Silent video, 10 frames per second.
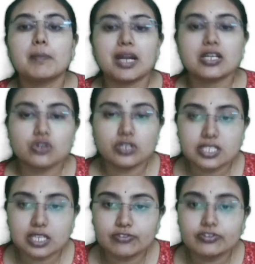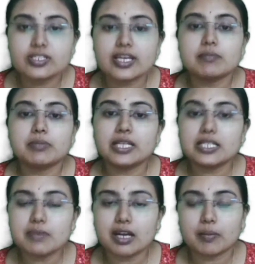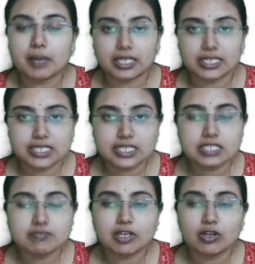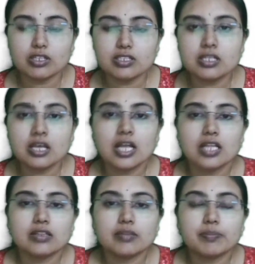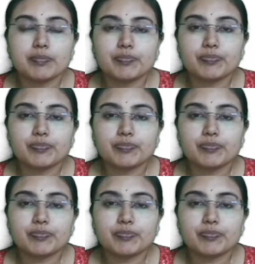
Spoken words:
But on a safer side, please mark Parkinson's, because the